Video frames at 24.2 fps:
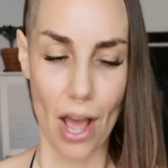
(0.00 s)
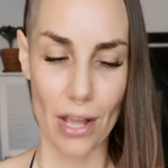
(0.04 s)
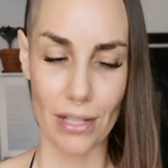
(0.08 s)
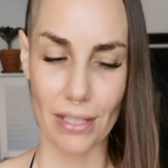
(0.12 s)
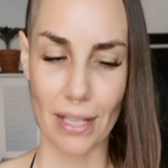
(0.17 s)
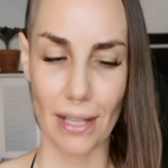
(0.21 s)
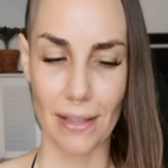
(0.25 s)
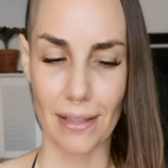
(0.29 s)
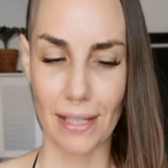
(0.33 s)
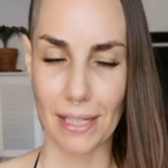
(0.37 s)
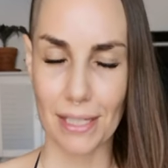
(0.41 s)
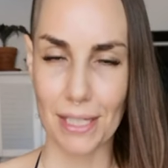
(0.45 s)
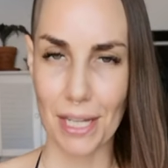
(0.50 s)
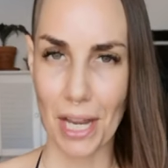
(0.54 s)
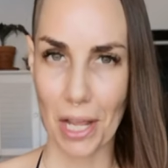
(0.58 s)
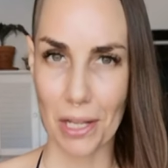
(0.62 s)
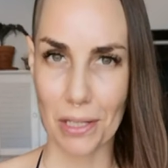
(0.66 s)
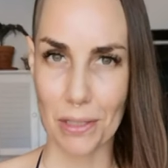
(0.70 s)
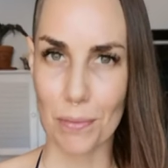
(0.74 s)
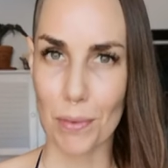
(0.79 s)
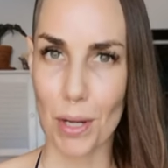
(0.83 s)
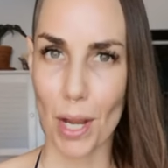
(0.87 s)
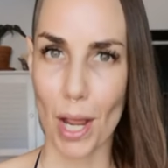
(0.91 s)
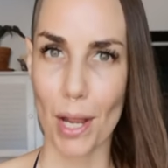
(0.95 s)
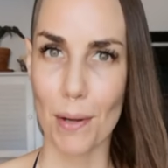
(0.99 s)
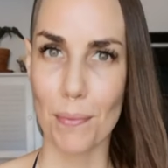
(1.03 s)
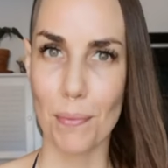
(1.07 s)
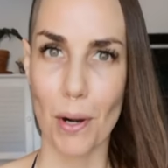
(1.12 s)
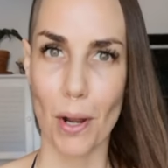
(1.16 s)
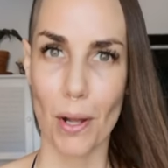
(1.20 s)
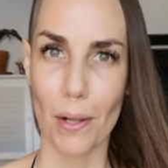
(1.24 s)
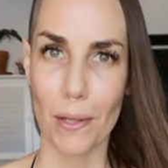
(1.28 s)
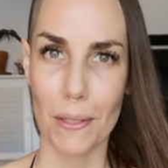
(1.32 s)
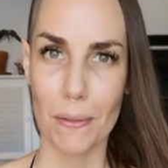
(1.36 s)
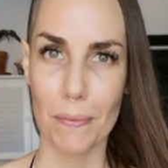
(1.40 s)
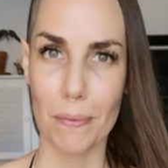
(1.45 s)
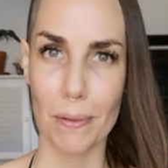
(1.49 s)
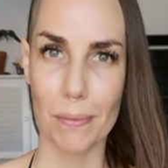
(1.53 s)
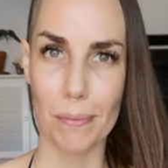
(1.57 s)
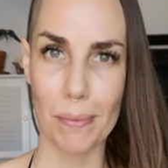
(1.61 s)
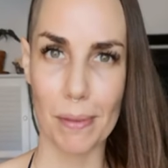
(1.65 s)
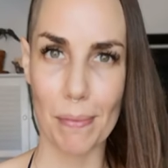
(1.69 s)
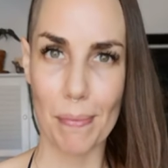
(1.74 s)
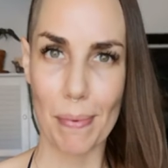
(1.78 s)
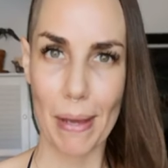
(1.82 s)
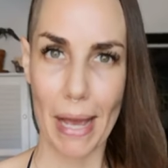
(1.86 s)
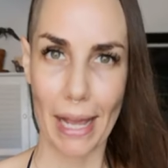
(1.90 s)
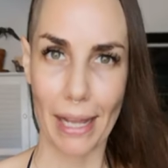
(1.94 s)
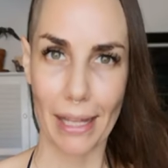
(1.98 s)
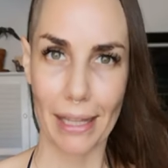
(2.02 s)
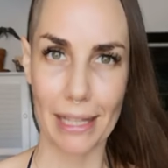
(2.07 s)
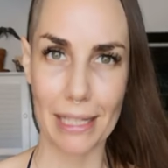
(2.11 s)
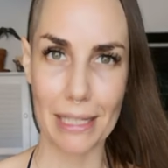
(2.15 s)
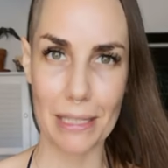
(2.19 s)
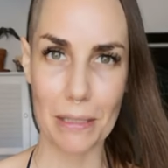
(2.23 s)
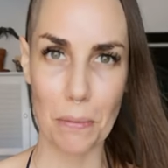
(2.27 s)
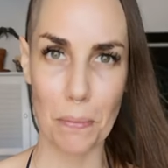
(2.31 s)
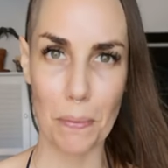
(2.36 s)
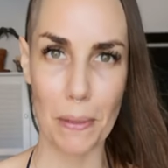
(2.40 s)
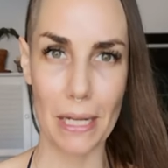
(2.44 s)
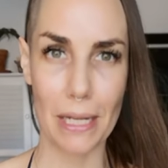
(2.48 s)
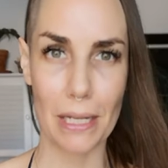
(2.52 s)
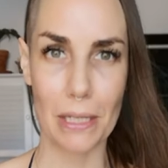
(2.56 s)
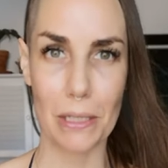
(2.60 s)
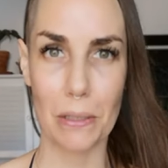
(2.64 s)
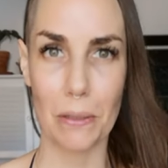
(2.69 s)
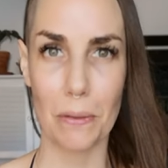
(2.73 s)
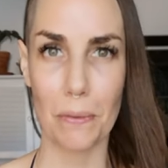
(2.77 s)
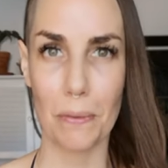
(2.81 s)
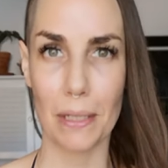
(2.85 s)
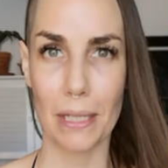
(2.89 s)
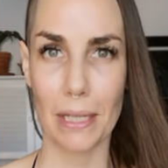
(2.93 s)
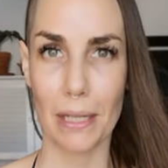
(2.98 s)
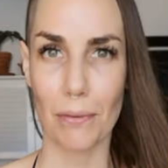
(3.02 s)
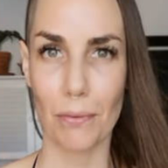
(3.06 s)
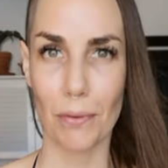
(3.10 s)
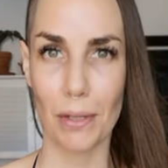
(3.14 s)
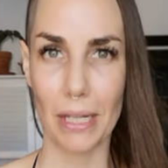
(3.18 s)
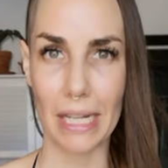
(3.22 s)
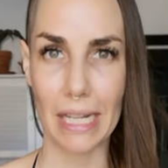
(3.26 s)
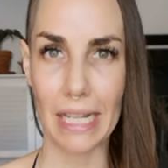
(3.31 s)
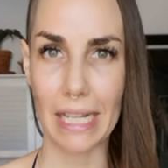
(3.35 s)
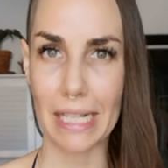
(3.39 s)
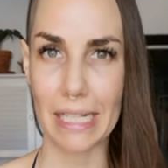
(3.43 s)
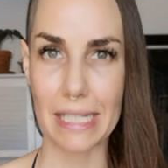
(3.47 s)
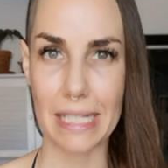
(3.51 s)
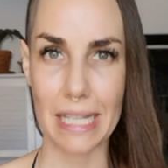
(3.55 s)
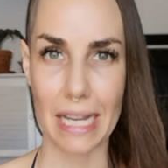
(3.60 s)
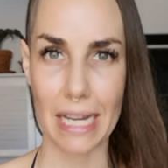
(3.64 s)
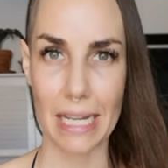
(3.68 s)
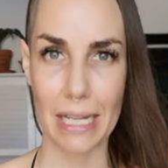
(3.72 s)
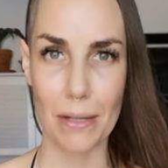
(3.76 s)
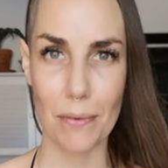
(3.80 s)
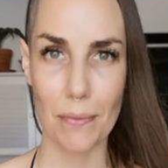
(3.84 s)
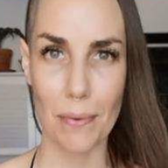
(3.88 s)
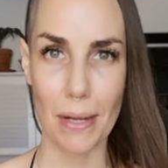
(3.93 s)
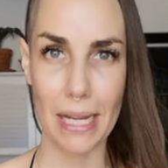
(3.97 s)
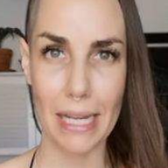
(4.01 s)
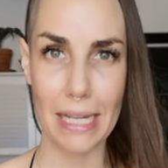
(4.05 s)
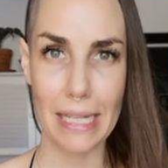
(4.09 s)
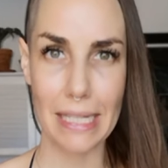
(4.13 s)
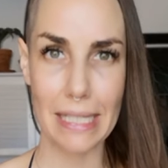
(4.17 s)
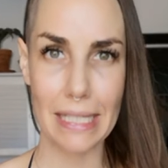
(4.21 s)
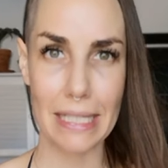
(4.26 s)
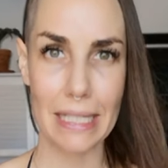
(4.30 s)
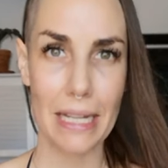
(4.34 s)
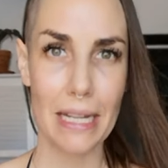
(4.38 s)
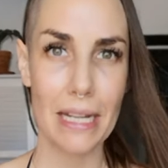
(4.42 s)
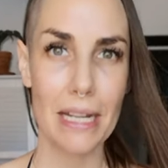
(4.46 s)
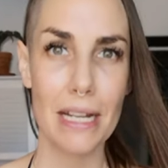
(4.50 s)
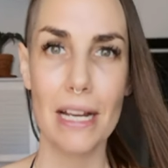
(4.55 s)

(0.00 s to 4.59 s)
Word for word: Something tells me I probably will be back this week doing readings anyways.